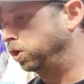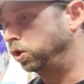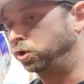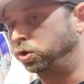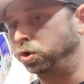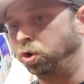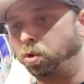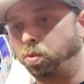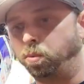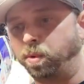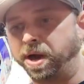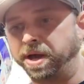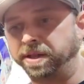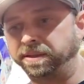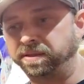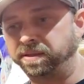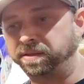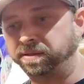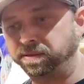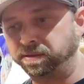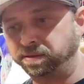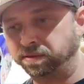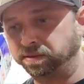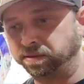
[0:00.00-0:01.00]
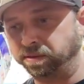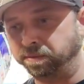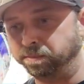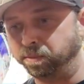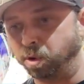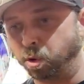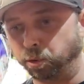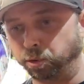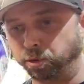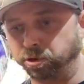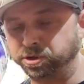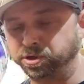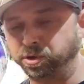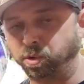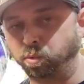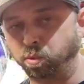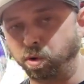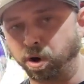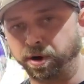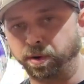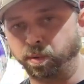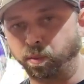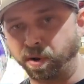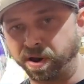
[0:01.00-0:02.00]
You don't want the motor to
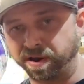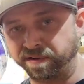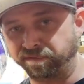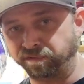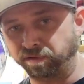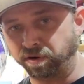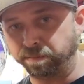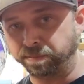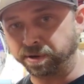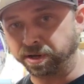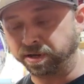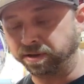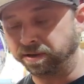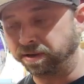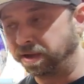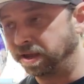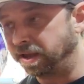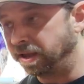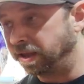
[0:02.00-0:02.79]
run away from you.